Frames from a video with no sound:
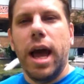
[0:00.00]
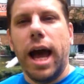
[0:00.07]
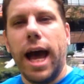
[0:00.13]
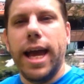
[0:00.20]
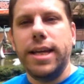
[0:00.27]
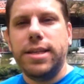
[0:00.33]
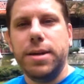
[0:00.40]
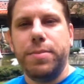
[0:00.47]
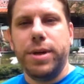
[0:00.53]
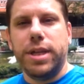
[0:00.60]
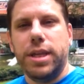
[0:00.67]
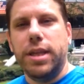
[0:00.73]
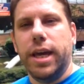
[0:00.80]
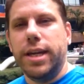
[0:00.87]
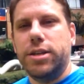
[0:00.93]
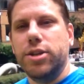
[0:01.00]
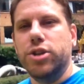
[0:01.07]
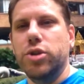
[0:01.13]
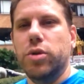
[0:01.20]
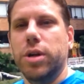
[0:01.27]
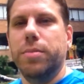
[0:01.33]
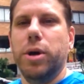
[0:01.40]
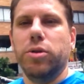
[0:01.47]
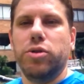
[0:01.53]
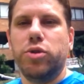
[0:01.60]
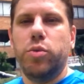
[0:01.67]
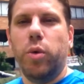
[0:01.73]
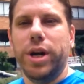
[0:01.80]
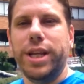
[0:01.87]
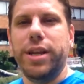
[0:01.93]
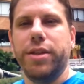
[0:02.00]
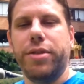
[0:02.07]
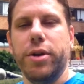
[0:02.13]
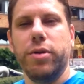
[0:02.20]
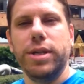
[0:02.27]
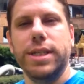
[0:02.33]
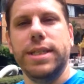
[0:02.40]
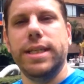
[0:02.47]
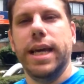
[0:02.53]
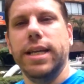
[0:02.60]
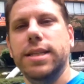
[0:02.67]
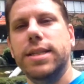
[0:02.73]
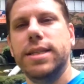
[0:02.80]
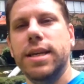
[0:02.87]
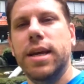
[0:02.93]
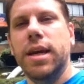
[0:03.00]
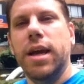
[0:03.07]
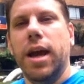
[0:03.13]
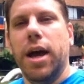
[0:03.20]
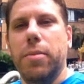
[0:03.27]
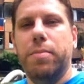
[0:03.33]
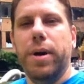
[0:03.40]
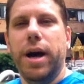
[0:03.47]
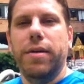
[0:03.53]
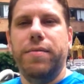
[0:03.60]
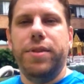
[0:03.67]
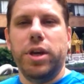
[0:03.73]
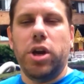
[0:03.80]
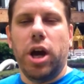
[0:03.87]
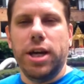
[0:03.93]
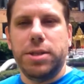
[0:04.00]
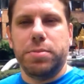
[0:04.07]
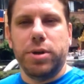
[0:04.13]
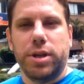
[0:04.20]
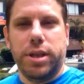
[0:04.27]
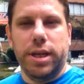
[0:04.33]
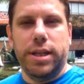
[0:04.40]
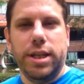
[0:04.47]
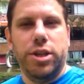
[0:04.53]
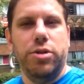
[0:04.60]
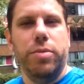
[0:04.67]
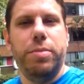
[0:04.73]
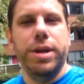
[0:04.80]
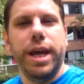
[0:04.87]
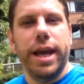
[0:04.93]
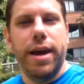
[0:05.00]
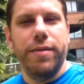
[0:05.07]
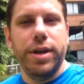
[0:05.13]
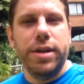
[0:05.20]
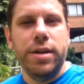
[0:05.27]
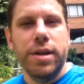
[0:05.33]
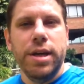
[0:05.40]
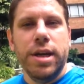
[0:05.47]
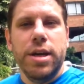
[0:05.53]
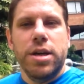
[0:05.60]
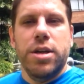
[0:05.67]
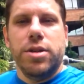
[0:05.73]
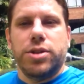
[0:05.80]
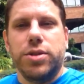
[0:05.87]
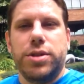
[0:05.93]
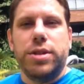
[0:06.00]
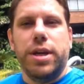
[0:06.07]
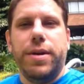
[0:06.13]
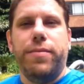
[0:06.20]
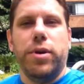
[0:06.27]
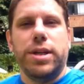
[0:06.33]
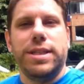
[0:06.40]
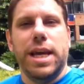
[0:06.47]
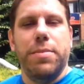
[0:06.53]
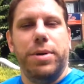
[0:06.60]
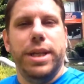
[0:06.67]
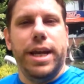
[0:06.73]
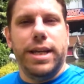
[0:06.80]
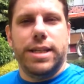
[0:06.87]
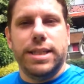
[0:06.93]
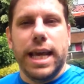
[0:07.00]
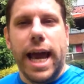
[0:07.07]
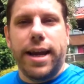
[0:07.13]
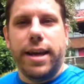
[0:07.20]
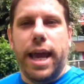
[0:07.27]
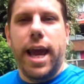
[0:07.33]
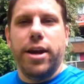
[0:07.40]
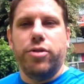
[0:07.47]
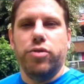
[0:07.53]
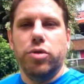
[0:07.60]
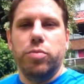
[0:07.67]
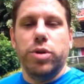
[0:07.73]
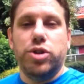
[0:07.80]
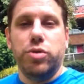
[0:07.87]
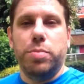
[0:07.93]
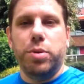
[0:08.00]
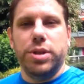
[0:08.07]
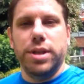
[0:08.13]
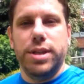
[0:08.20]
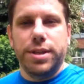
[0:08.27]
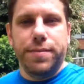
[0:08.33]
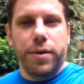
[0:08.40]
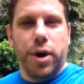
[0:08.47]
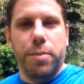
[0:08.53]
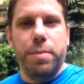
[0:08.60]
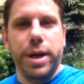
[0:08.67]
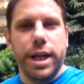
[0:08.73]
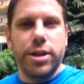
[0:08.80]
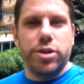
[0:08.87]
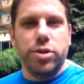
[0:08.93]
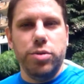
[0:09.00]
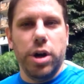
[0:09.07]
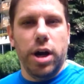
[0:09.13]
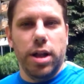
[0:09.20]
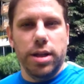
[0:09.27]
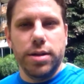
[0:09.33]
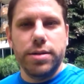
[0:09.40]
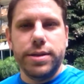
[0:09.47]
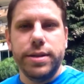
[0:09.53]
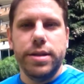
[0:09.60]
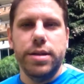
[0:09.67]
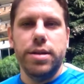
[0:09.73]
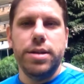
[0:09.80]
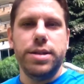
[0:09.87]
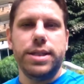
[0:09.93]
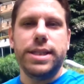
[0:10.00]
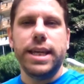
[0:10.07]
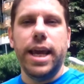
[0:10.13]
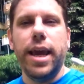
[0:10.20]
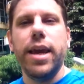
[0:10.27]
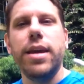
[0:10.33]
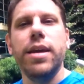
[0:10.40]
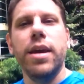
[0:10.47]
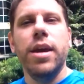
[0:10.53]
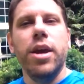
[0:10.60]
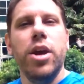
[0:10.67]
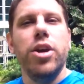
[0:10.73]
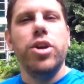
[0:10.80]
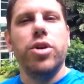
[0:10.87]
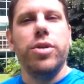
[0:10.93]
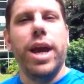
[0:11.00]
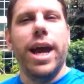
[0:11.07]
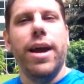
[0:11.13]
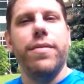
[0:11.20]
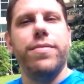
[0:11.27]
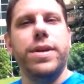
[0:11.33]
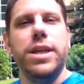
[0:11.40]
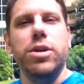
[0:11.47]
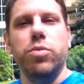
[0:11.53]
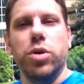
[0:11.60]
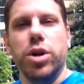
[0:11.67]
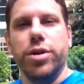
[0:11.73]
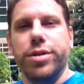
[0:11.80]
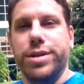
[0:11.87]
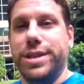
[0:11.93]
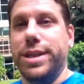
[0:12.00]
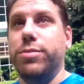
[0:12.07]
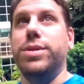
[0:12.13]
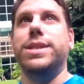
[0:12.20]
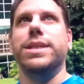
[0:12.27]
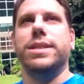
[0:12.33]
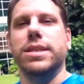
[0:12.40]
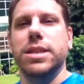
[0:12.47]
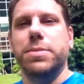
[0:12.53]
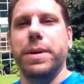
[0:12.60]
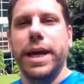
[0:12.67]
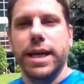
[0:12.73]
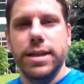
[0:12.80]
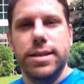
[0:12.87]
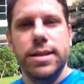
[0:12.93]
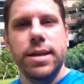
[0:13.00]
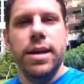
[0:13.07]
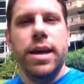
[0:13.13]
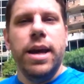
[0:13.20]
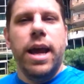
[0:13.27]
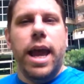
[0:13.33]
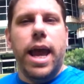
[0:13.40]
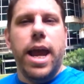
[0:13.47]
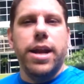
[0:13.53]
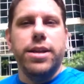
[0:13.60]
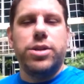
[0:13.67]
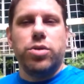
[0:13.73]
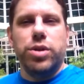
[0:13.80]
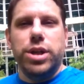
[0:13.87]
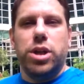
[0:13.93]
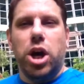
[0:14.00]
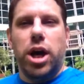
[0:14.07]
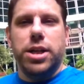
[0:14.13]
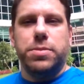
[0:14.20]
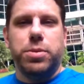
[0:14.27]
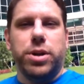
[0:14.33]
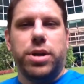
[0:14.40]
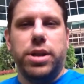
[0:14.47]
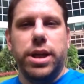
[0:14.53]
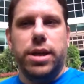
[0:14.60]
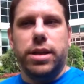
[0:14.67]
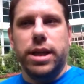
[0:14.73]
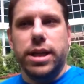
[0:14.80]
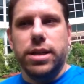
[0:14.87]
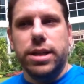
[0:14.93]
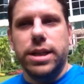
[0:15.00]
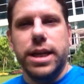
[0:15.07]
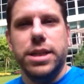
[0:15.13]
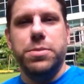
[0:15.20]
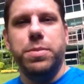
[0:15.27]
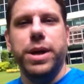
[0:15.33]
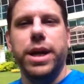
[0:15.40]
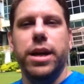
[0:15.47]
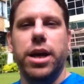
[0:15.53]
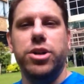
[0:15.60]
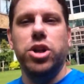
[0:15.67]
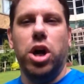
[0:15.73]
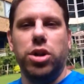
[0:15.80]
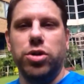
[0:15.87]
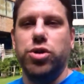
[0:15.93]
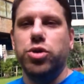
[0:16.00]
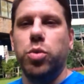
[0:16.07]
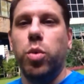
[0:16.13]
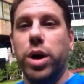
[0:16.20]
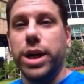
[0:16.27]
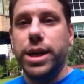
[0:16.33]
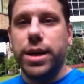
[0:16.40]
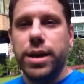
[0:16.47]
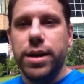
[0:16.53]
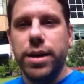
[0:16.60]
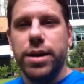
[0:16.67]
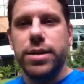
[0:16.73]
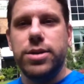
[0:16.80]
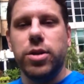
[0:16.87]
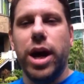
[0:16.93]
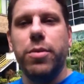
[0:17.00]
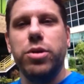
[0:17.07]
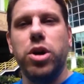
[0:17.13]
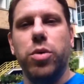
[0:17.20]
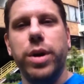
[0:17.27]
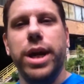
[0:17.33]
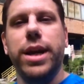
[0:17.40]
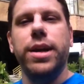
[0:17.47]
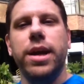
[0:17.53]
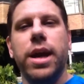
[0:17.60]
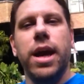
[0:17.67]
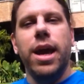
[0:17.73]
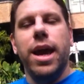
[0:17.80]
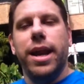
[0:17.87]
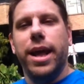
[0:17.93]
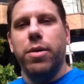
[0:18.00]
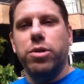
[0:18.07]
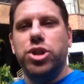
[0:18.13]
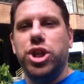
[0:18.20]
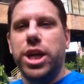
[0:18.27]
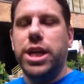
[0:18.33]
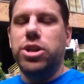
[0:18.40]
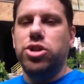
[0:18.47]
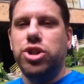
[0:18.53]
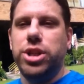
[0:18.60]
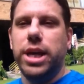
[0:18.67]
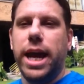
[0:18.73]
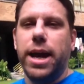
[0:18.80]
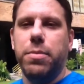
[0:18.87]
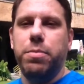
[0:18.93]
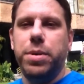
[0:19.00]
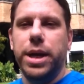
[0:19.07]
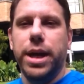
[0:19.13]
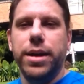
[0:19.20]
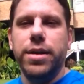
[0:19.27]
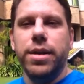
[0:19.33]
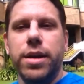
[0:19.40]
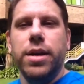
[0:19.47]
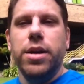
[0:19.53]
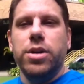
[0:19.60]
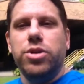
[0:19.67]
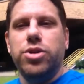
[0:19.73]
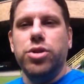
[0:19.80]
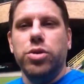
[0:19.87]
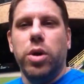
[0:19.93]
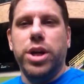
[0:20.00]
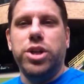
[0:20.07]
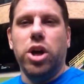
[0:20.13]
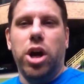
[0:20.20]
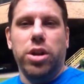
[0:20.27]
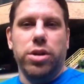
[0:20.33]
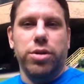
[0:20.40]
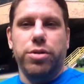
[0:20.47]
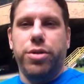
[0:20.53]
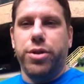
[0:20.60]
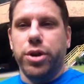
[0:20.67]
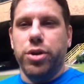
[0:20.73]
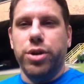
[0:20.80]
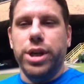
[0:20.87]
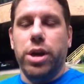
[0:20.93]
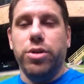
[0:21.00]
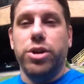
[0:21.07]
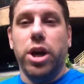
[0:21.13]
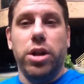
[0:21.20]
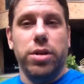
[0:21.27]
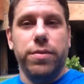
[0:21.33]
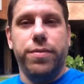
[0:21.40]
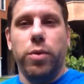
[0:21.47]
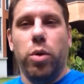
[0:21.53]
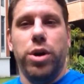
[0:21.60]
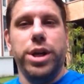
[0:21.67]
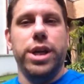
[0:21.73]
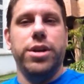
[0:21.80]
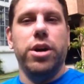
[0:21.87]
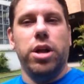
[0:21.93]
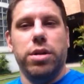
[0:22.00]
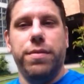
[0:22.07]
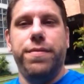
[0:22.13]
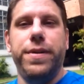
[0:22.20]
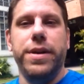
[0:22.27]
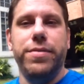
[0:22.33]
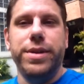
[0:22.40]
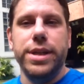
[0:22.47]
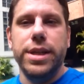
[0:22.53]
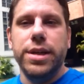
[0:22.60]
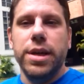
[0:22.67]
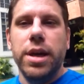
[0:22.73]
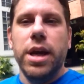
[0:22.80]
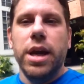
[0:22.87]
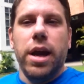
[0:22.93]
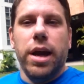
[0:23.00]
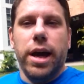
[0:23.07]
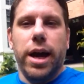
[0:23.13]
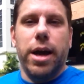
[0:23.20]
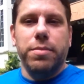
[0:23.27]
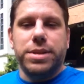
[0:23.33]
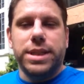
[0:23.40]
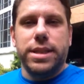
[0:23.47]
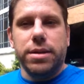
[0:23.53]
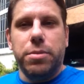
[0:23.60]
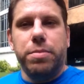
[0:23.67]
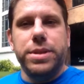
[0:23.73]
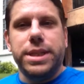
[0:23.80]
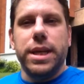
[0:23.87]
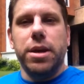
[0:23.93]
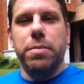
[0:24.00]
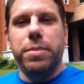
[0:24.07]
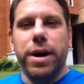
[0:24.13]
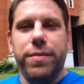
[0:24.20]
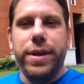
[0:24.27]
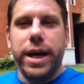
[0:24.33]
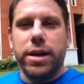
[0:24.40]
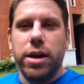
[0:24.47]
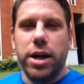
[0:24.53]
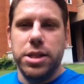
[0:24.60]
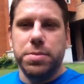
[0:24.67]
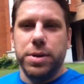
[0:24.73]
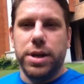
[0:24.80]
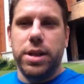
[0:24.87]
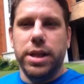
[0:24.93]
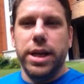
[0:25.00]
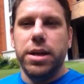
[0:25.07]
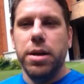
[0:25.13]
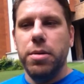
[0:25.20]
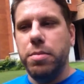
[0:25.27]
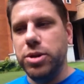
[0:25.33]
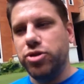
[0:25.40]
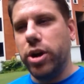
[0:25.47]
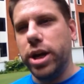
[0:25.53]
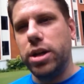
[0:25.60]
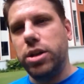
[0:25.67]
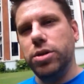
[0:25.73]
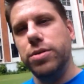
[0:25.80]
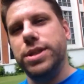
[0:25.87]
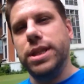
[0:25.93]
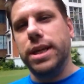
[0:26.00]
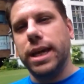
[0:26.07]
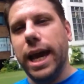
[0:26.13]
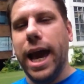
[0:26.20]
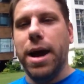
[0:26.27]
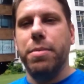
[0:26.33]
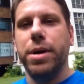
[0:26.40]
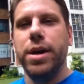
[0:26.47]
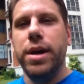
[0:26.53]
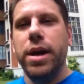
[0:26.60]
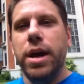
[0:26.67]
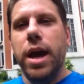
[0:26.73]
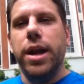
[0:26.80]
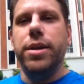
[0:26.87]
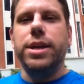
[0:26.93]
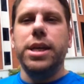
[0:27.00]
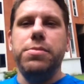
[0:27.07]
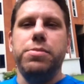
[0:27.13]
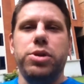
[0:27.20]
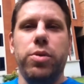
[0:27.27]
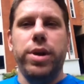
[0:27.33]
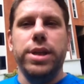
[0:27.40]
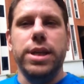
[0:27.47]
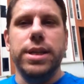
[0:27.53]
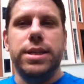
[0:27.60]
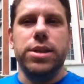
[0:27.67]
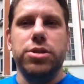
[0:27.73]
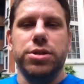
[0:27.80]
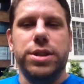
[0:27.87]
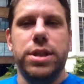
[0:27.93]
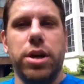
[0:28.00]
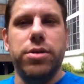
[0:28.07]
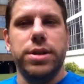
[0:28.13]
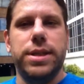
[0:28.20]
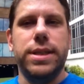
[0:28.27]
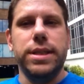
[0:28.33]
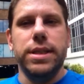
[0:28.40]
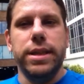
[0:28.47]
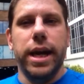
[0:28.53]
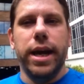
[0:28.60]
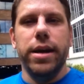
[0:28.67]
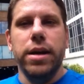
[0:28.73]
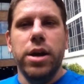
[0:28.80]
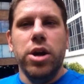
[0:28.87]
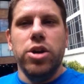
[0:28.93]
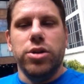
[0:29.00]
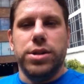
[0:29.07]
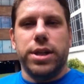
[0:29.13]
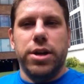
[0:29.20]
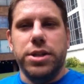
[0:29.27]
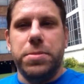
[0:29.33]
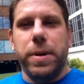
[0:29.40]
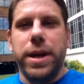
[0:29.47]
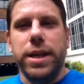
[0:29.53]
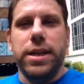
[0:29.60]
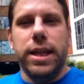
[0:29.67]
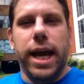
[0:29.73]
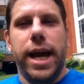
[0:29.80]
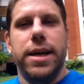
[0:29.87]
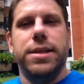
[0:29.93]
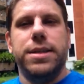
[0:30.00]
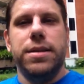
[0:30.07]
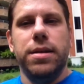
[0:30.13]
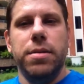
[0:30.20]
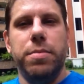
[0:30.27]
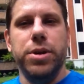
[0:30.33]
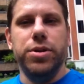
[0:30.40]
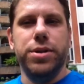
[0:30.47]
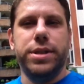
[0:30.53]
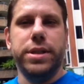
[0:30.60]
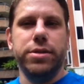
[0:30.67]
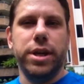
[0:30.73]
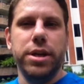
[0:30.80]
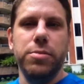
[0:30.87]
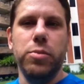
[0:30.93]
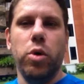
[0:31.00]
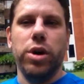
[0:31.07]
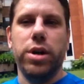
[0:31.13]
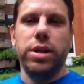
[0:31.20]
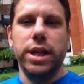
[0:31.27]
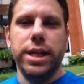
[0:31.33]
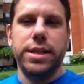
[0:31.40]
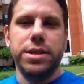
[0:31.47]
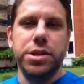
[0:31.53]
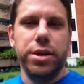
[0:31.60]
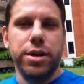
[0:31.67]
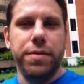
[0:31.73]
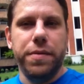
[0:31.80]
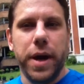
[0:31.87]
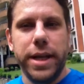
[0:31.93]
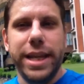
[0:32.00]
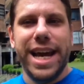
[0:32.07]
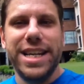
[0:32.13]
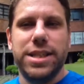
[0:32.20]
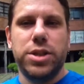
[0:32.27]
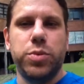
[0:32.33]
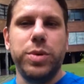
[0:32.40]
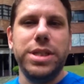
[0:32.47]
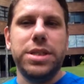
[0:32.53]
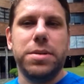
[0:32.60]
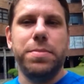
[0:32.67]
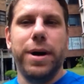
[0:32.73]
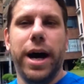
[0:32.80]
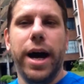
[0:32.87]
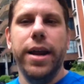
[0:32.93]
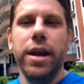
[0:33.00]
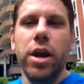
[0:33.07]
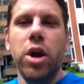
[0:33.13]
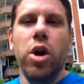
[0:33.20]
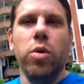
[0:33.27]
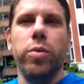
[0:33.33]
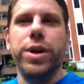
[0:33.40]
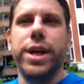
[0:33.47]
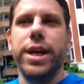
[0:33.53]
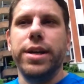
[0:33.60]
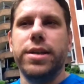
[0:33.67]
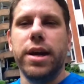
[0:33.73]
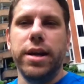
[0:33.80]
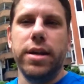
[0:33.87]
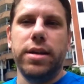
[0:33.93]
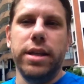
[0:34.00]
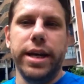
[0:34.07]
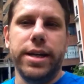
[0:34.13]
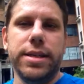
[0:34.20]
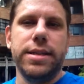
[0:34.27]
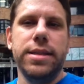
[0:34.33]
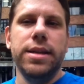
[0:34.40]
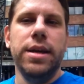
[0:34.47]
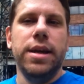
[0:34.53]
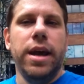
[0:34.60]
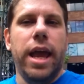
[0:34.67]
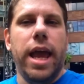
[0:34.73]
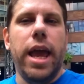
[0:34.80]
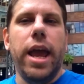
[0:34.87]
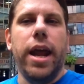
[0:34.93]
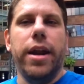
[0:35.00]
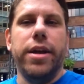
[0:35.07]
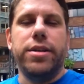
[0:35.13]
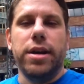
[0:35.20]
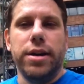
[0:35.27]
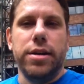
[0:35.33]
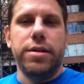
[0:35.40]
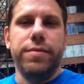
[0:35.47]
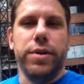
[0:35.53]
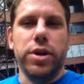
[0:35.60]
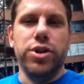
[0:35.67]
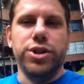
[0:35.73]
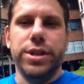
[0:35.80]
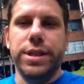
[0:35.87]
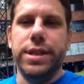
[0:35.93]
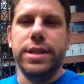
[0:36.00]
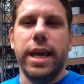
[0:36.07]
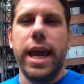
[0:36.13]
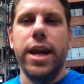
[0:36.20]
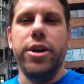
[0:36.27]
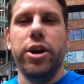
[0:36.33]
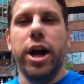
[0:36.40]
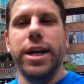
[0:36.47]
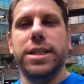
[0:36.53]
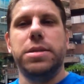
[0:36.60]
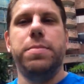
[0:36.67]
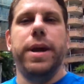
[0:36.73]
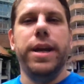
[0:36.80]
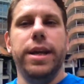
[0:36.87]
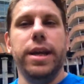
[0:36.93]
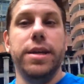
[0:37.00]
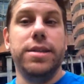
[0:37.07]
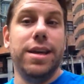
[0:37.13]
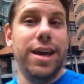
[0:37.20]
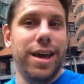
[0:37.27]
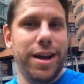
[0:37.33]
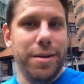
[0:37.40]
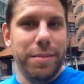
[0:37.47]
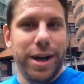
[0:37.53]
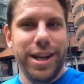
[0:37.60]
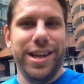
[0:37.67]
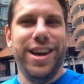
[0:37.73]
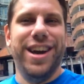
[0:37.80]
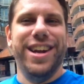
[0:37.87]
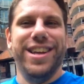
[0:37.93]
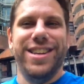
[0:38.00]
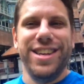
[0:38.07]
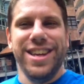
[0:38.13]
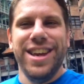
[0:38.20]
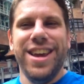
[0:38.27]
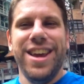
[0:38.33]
I typically like to do it about 20 to 30 cents above the cost per click that you've been having. So say, for example, in that exact ad group, which we put the default bid at $2, say you have keyword, say resistance bands, and its only cost per click lately has been $1.20. So I would go in and I would change that bid to $1.30 or $1.40, $1.50. Still stay above that cost per click, but try to close the gap. And you keep doing this, and you'll start to see that you'll start spending less, but you're still getting more clicks, and you're going to find that sweet spot where you get a ton of clicks and a ton of conversions, and you're not spending a ton of money on it.